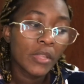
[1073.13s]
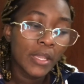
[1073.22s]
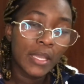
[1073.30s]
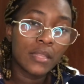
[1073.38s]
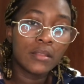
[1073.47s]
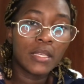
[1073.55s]

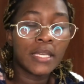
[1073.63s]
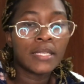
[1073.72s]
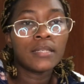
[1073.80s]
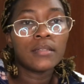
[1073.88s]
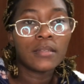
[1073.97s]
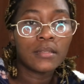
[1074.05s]
And
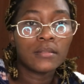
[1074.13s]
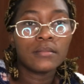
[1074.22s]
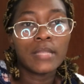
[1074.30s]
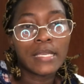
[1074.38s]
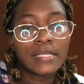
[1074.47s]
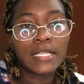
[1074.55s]
then
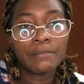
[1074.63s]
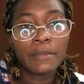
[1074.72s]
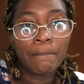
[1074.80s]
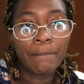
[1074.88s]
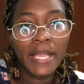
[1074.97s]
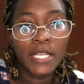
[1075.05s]
they sent me
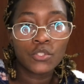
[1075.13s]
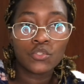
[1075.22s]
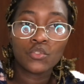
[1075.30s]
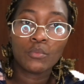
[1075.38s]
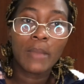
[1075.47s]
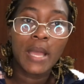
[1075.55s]
back to